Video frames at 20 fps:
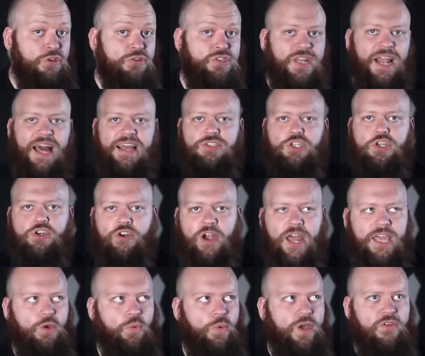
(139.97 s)
you select a
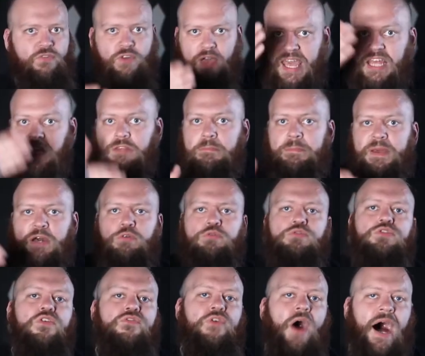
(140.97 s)
crate with inbuilt
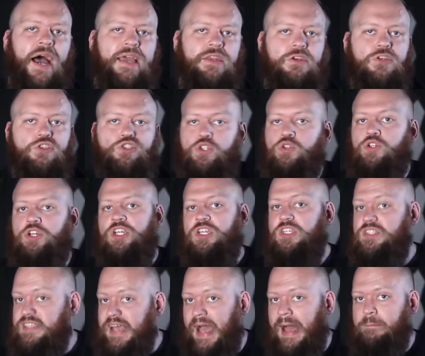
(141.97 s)
dividers, you can
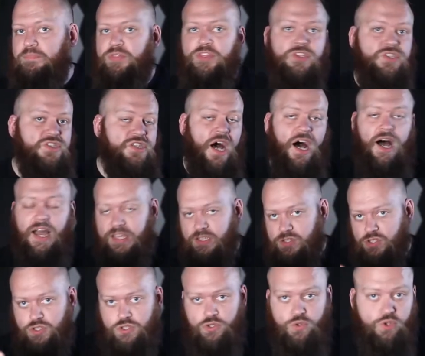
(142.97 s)
adapt the
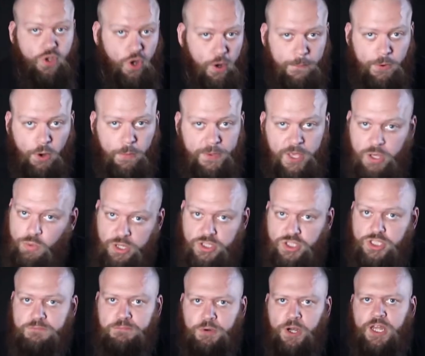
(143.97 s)
size to your puppy, which
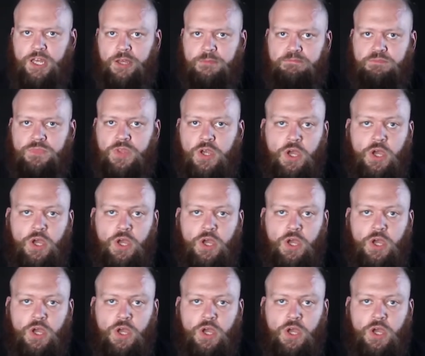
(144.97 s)
is brilliant.